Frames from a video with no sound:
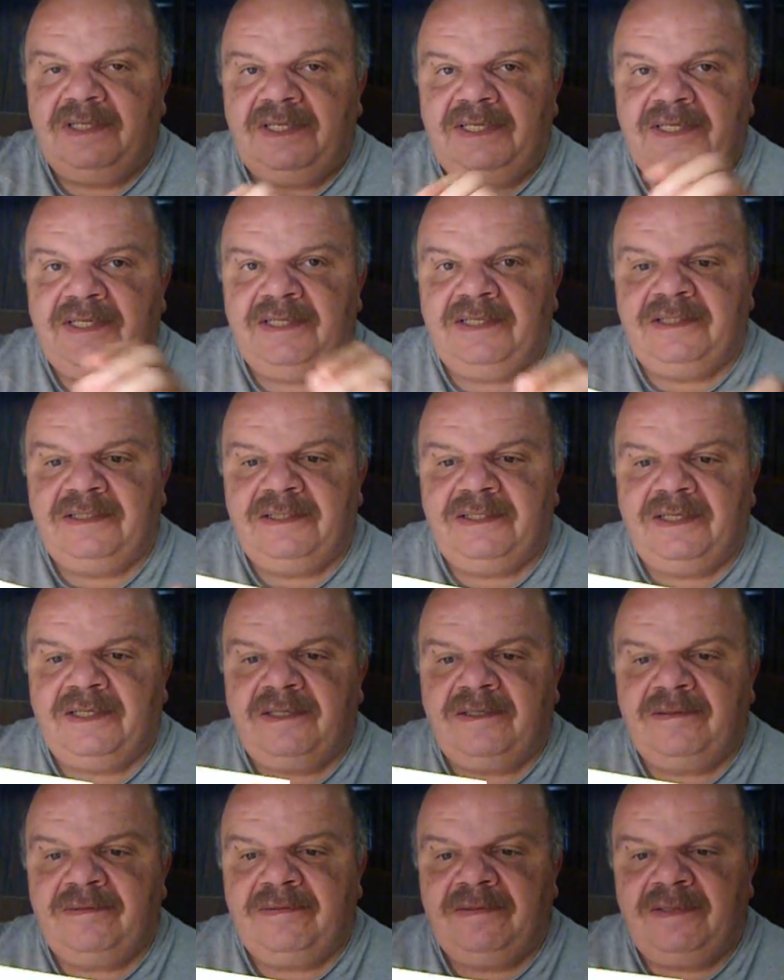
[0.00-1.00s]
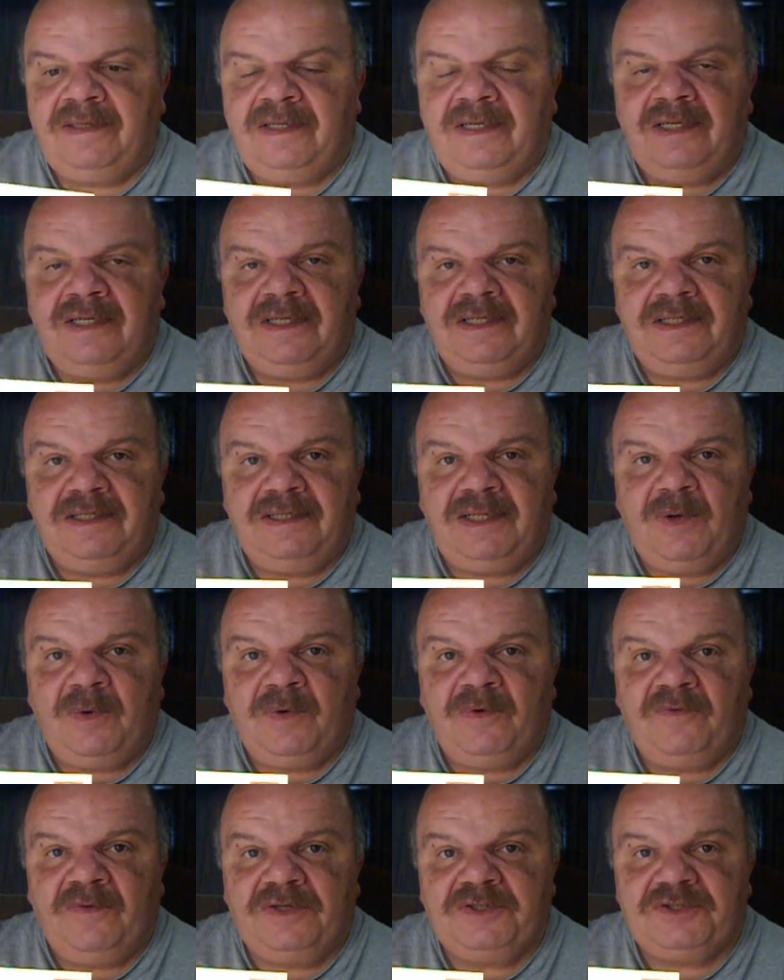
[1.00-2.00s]
and they
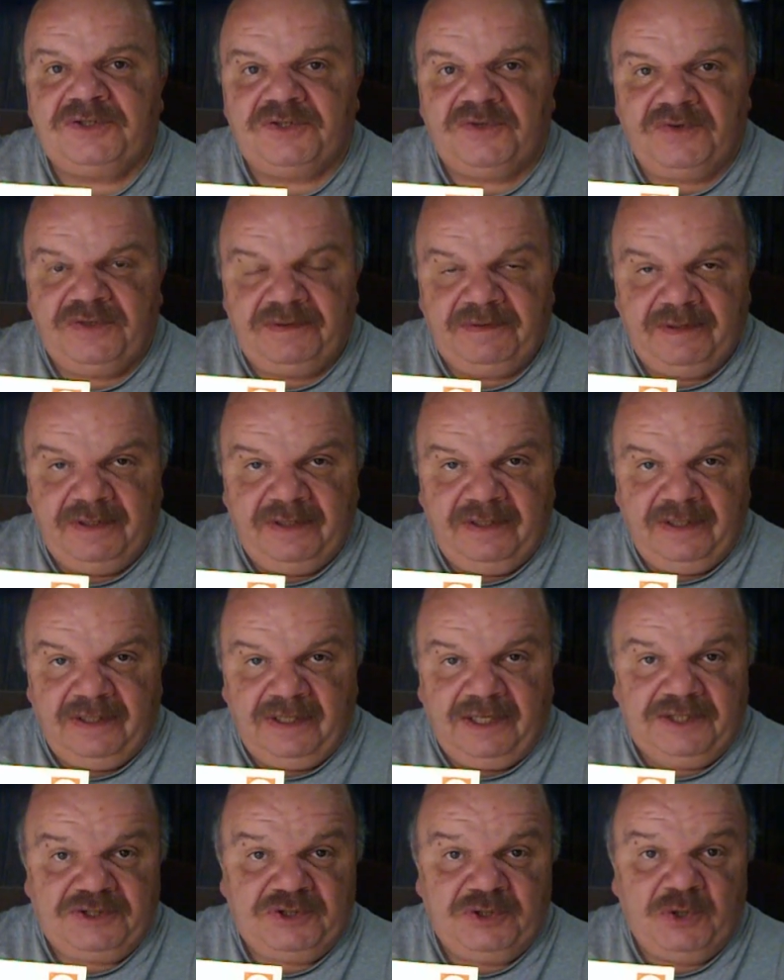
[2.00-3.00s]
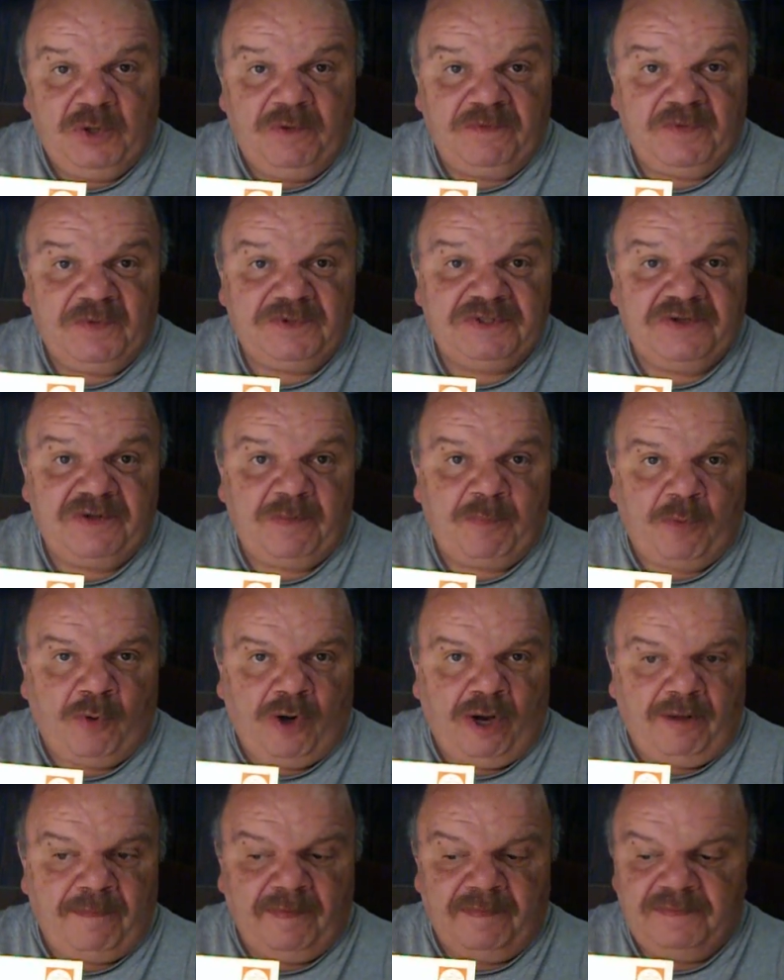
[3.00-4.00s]
would register it. Let you know if there's any
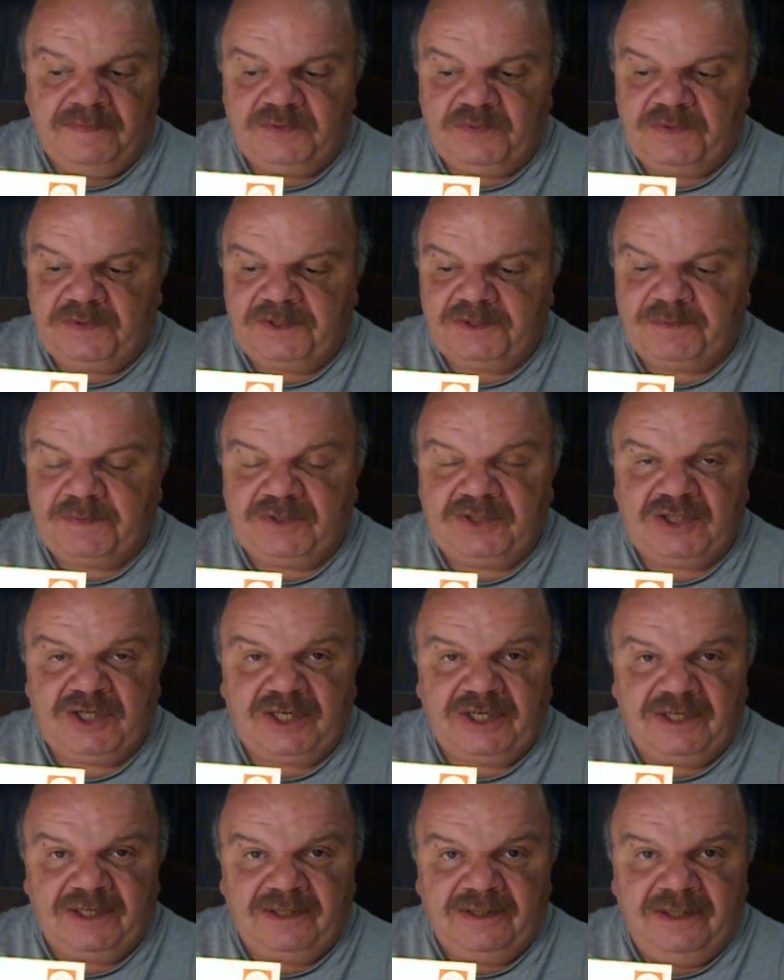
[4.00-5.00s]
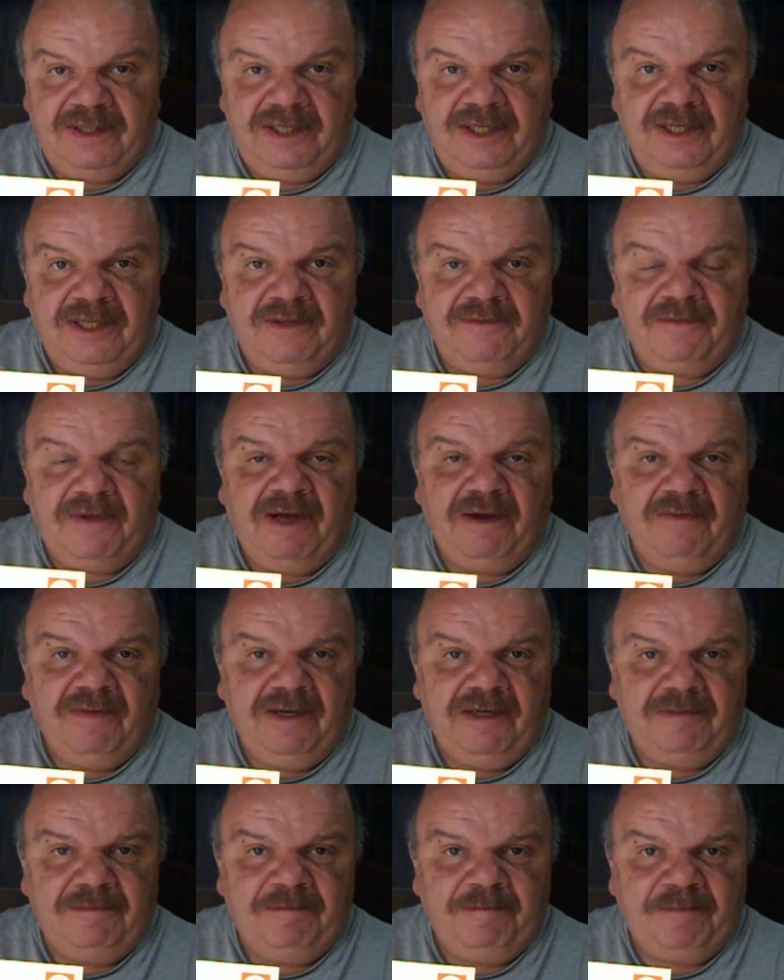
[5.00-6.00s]
problems with this particular
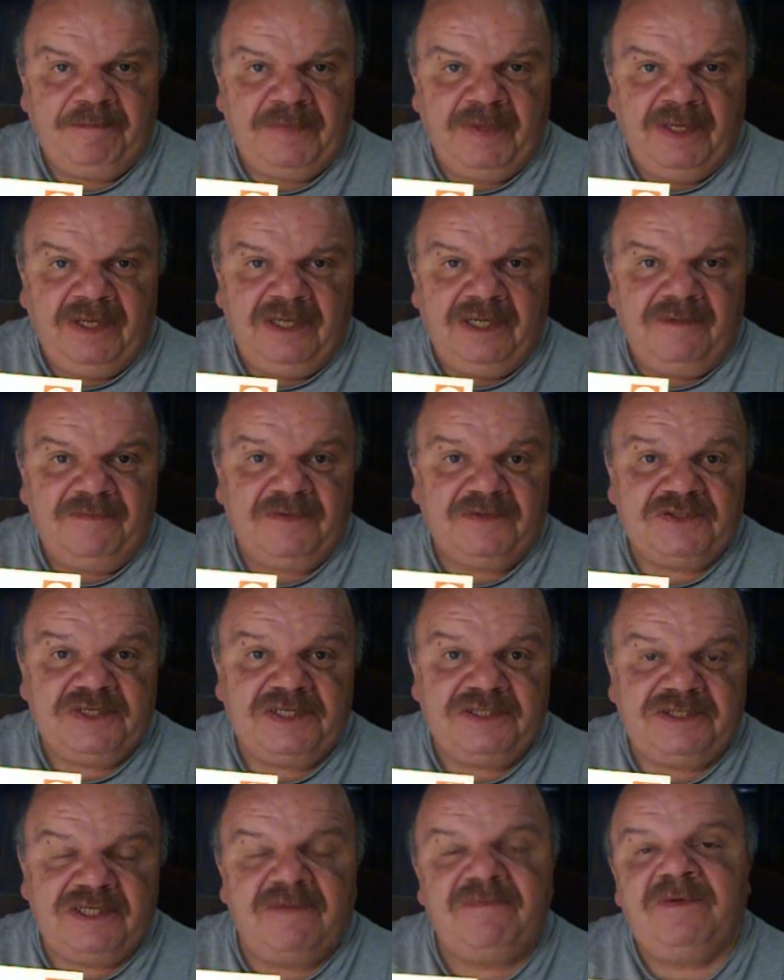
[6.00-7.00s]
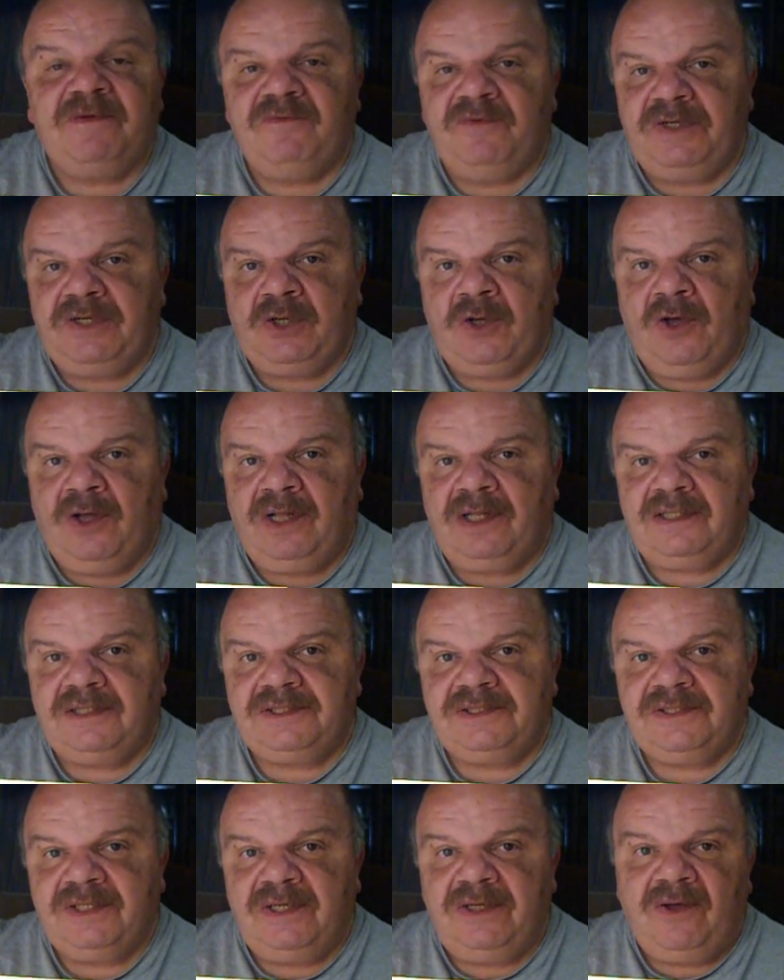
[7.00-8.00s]
firearm, if there's any safety
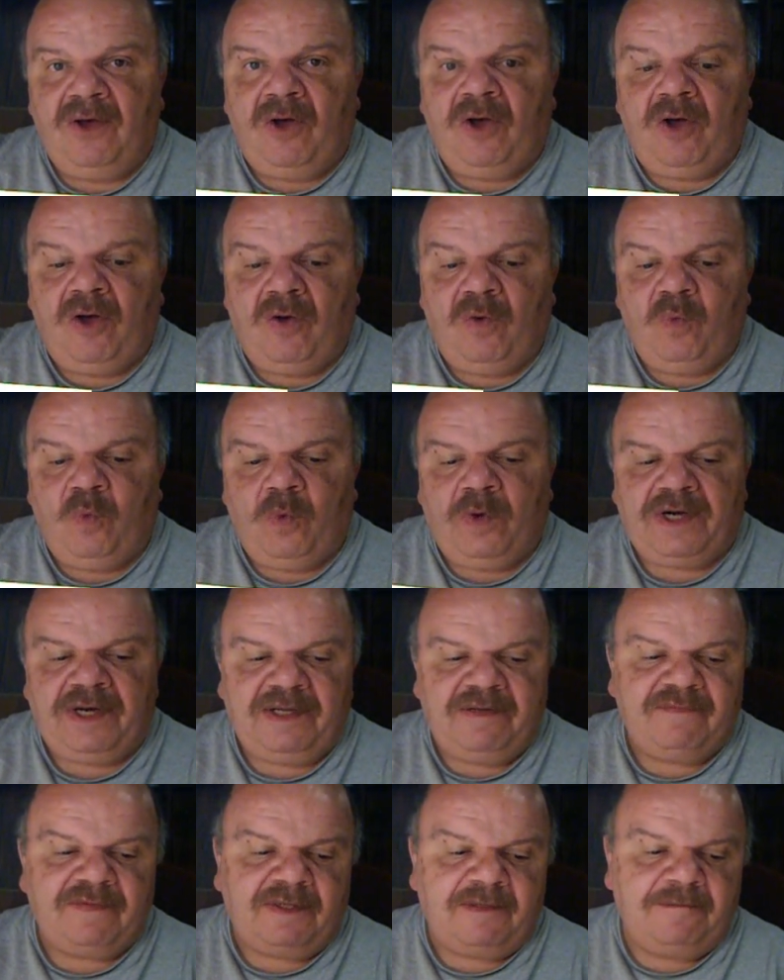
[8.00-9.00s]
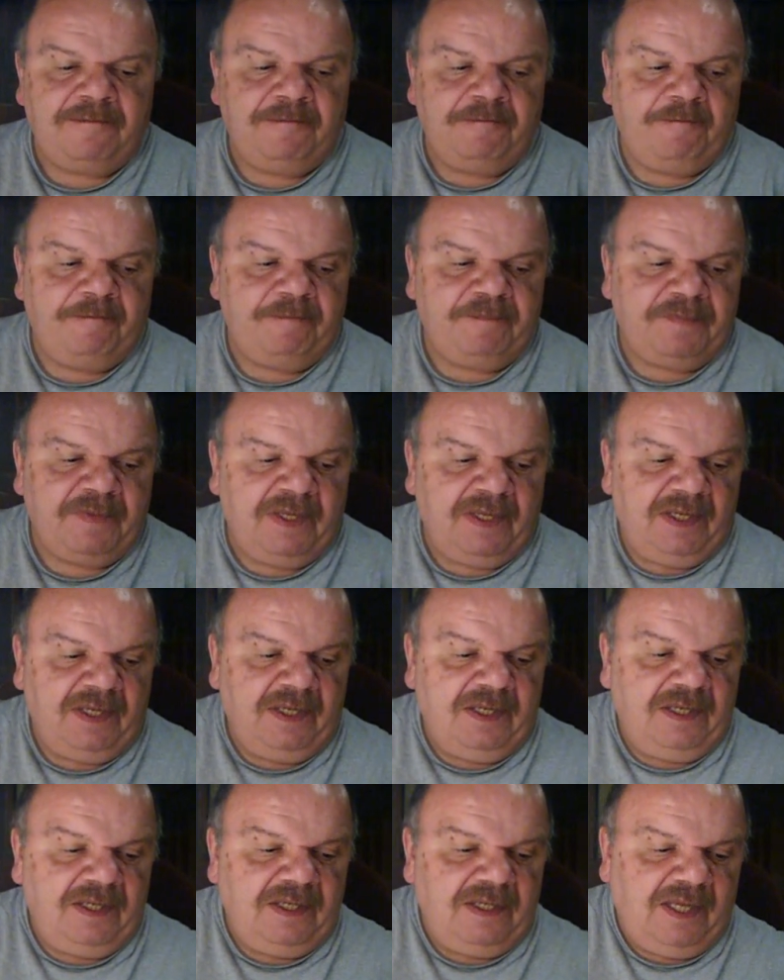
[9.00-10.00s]
recalls, or whatever.
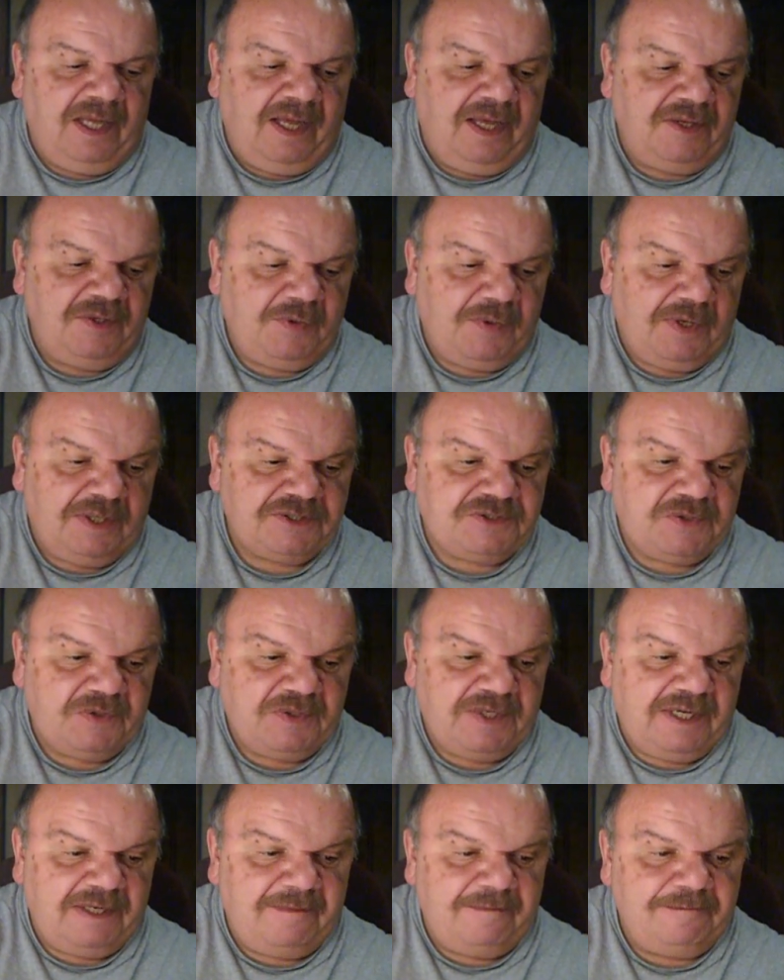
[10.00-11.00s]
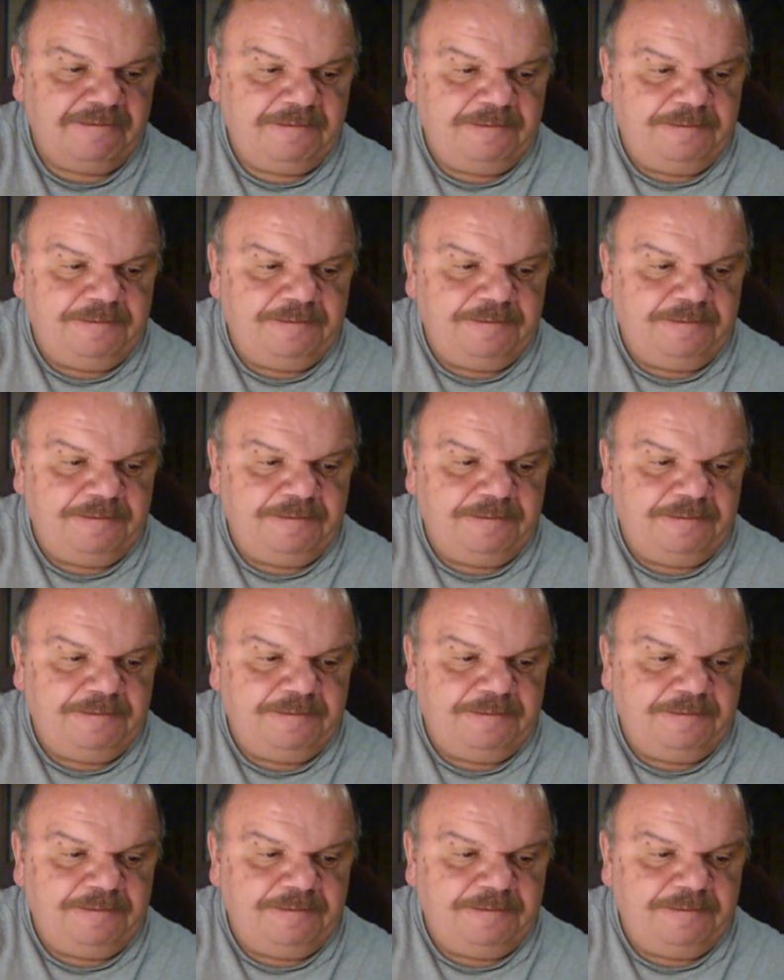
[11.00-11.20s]
You would also get